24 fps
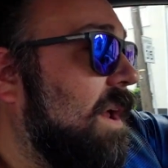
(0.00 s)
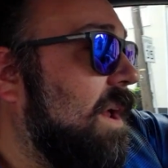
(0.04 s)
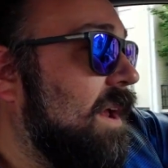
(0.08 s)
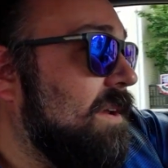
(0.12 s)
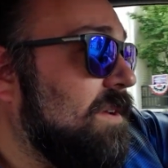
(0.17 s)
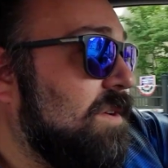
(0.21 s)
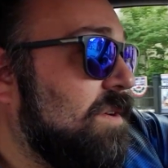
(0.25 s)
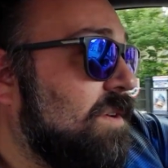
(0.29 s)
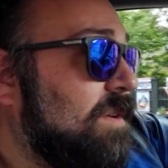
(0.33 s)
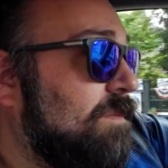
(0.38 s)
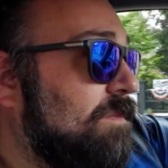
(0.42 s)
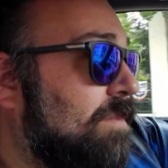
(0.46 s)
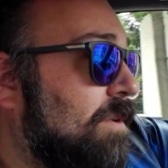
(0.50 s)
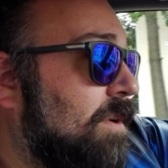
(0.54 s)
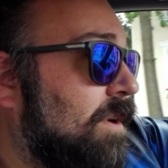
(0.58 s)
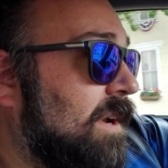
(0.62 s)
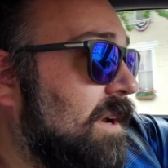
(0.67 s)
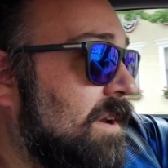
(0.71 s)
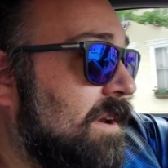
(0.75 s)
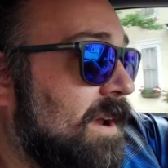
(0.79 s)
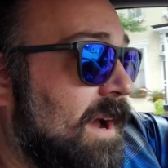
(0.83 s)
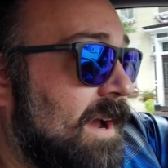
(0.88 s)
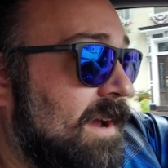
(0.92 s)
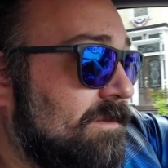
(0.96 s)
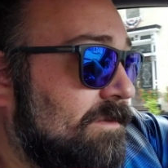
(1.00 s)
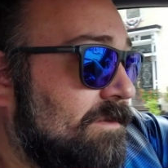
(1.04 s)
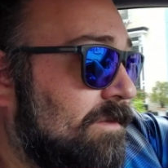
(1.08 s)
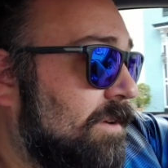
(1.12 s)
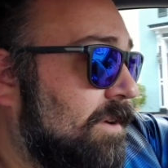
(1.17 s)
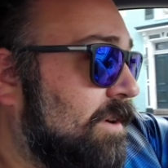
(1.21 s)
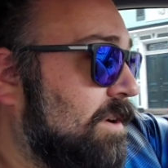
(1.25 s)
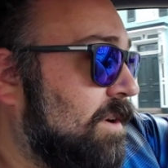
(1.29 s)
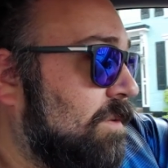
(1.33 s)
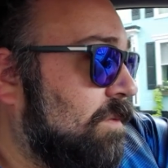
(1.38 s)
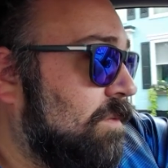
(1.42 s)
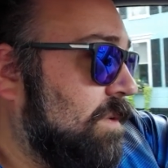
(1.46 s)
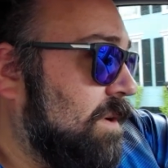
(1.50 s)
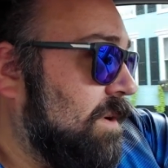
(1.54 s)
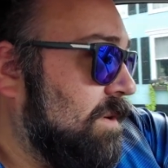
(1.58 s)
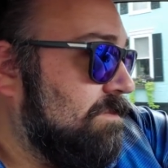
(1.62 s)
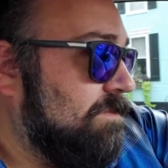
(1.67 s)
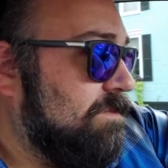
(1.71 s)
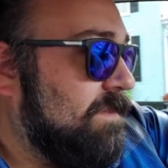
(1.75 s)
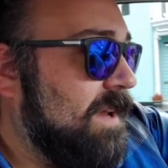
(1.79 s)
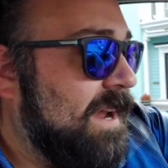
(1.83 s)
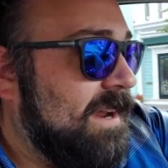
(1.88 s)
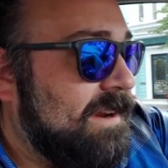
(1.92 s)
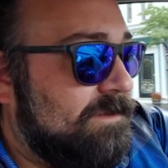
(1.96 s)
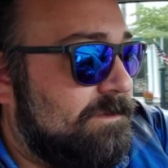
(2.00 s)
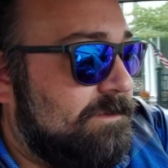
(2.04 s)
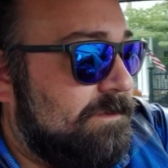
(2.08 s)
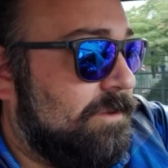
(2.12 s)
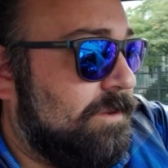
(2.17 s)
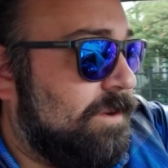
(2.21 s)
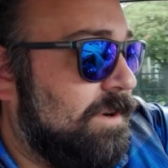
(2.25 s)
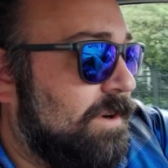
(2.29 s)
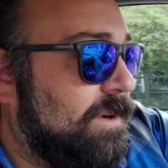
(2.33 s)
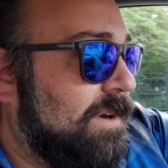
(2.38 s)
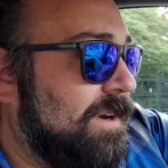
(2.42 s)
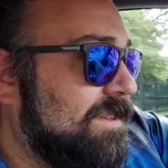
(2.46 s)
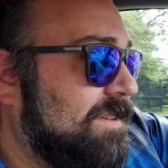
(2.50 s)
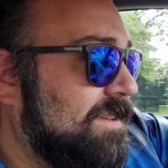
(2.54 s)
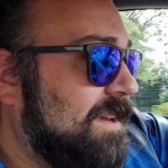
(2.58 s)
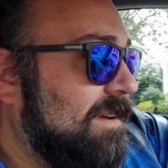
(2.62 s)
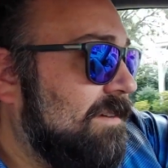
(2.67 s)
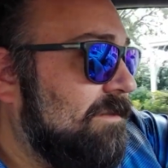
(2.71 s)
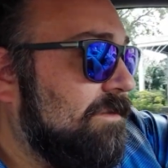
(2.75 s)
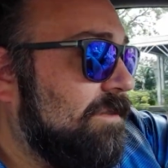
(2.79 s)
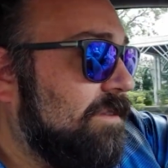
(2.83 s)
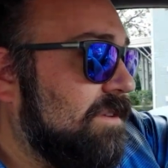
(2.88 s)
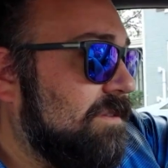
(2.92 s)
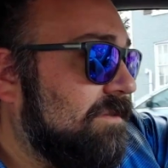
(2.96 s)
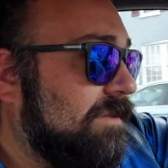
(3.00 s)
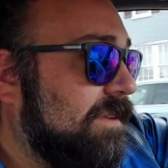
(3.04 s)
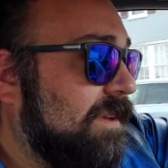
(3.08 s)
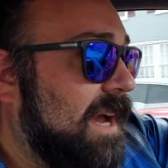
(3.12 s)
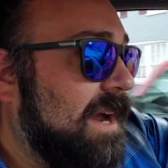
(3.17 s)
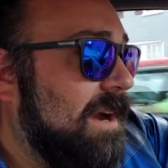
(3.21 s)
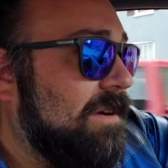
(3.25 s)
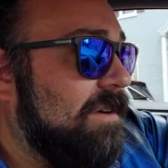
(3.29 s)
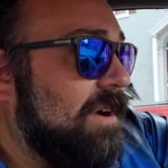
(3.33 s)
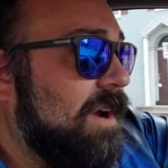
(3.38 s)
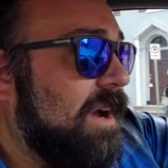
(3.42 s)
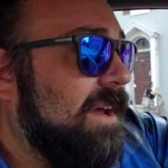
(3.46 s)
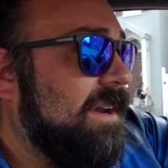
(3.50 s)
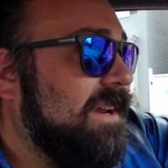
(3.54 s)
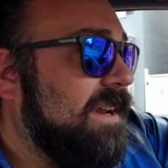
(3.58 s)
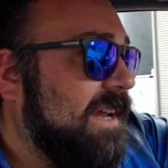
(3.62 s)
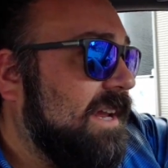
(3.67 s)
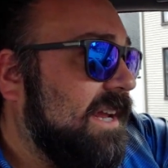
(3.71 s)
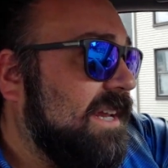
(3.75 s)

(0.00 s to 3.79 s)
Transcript: and you can put a 9-foot or an 8-foot or a 10-foot fly rod